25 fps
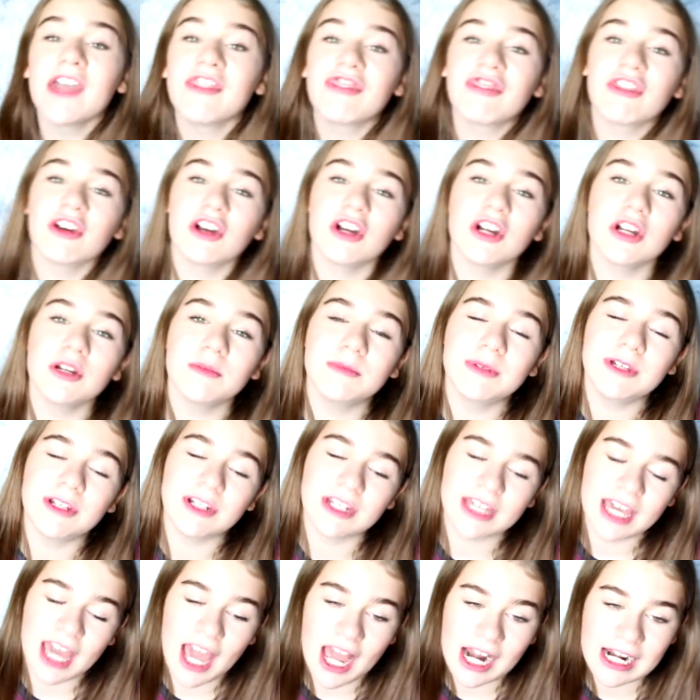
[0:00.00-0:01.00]
third
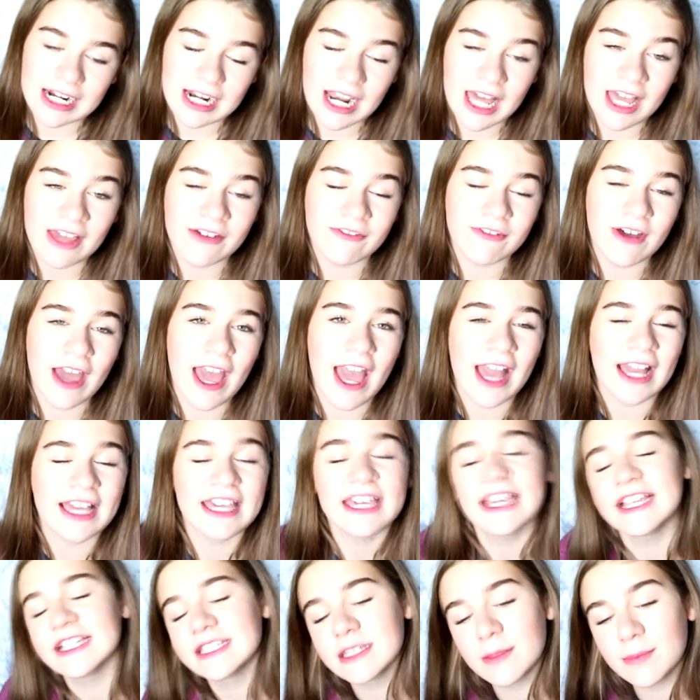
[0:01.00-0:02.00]
beauty hat life
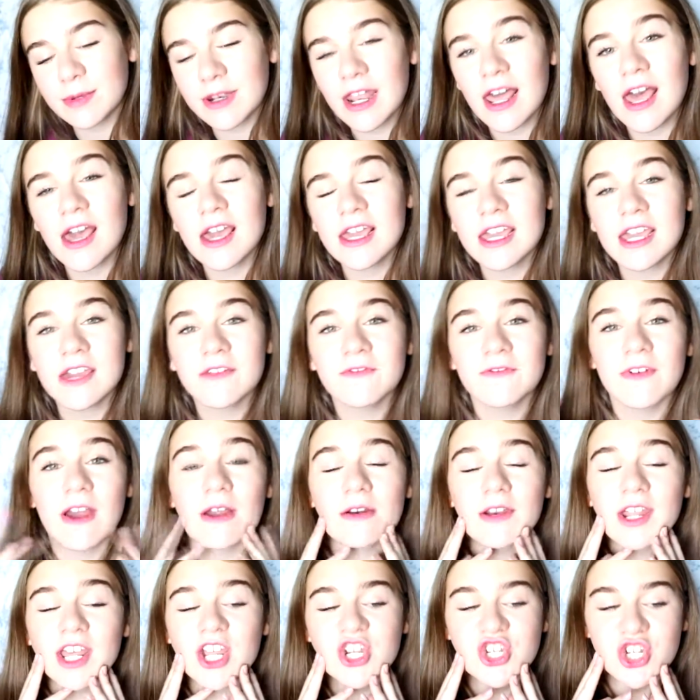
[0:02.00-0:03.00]
hack is applying
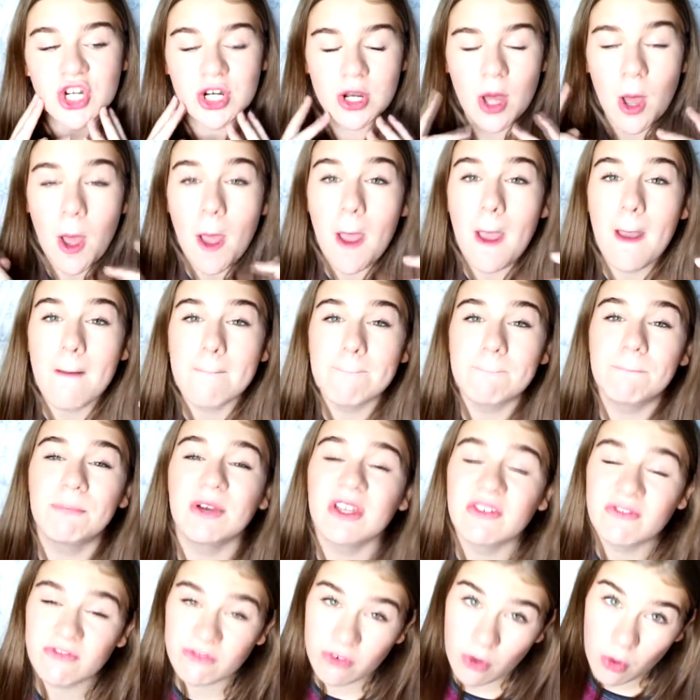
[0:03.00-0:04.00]
foundation
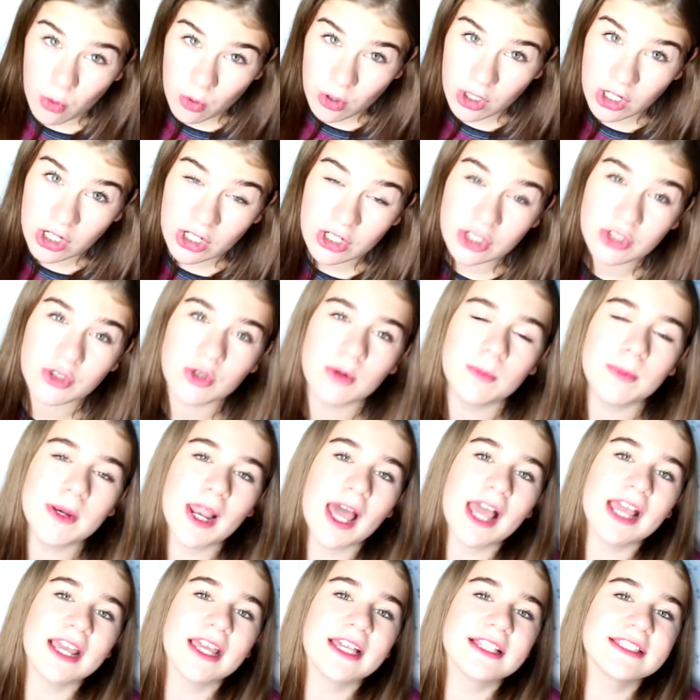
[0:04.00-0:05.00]
before you
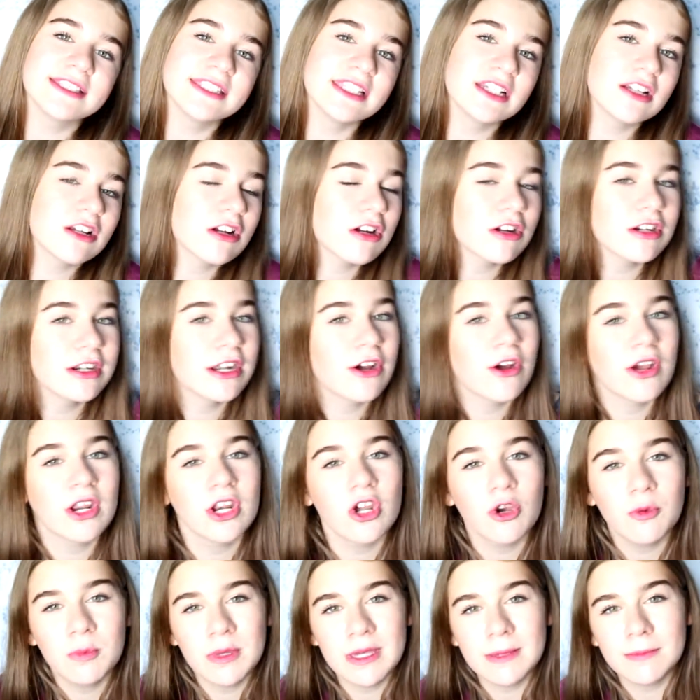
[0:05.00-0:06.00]
apply concealer. Now I
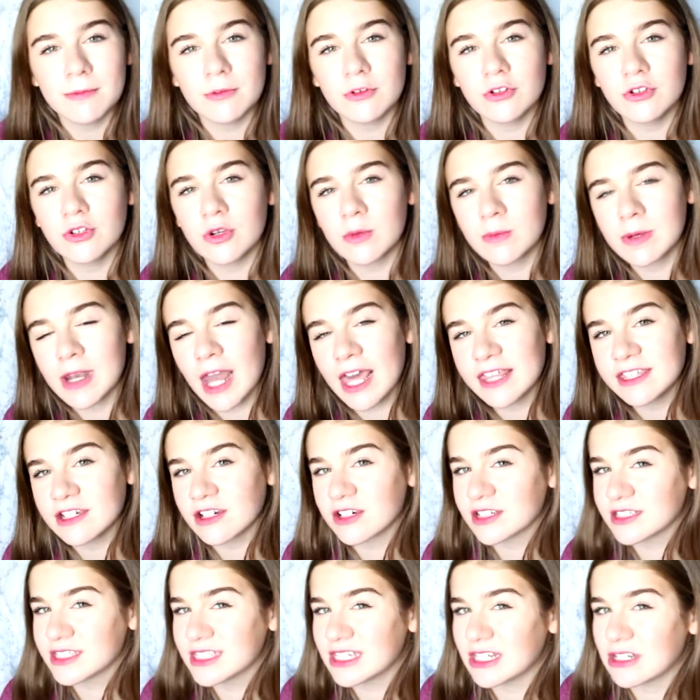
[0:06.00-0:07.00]
know people who apply their
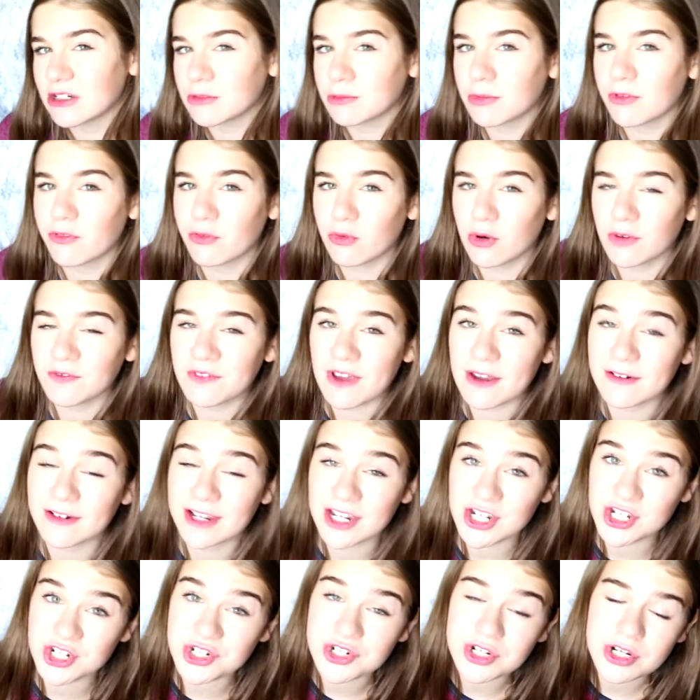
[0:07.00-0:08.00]
concealer before
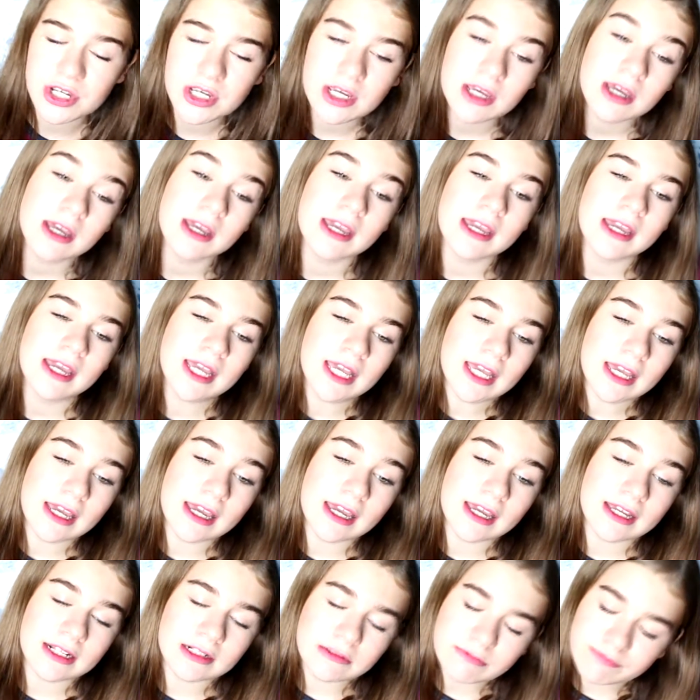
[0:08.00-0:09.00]
foundation and